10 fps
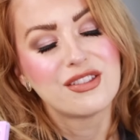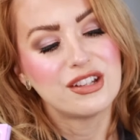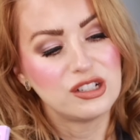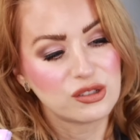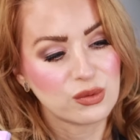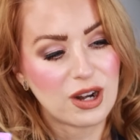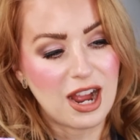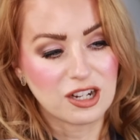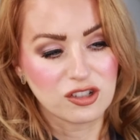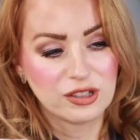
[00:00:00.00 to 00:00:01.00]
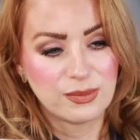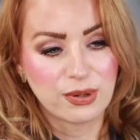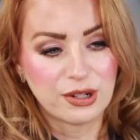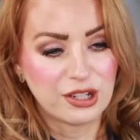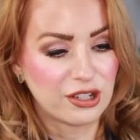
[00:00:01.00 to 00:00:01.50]
these were actually
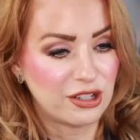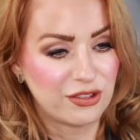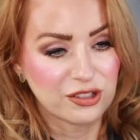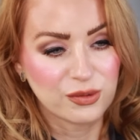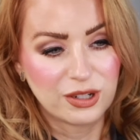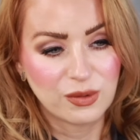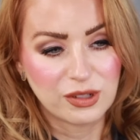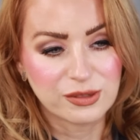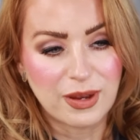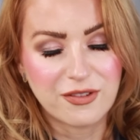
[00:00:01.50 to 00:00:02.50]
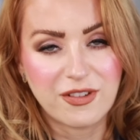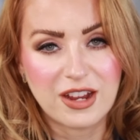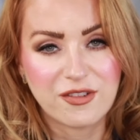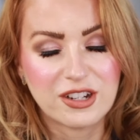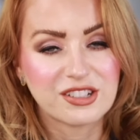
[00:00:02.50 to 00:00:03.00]
pretty good. This one was my
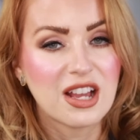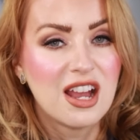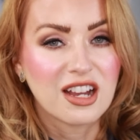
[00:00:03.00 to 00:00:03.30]
favorite.